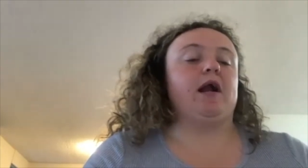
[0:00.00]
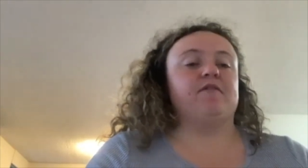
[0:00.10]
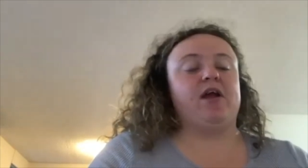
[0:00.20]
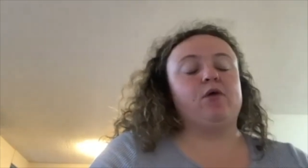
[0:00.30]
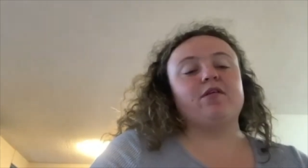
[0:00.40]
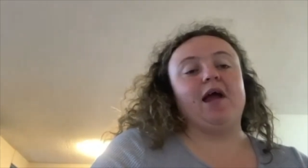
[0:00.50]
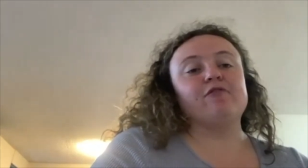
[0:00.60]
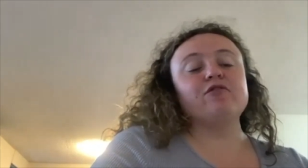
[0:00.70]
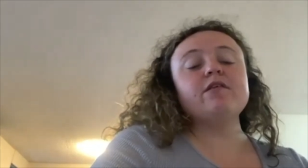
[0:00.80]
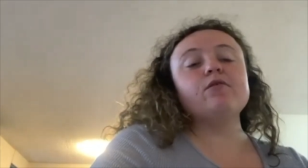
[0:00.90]
kind of an
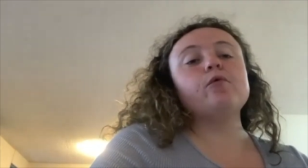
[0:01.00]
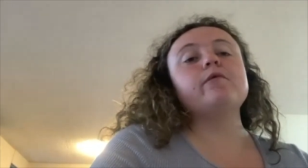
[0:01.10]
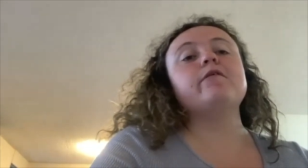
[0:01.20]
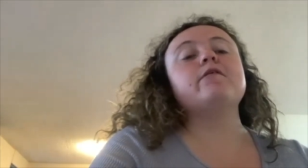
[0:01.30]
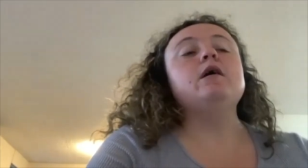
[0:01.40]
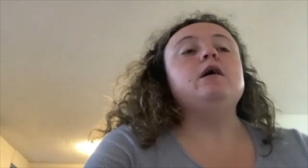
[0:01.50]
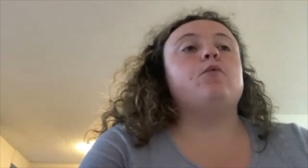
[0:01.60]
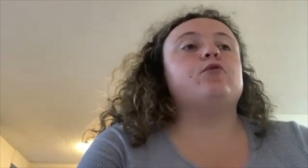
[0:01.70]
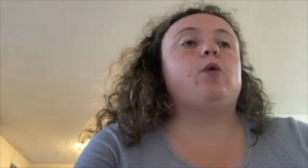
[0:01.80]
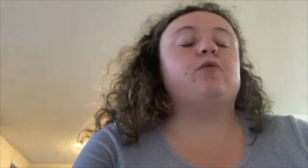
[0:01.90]
outside resource. We're not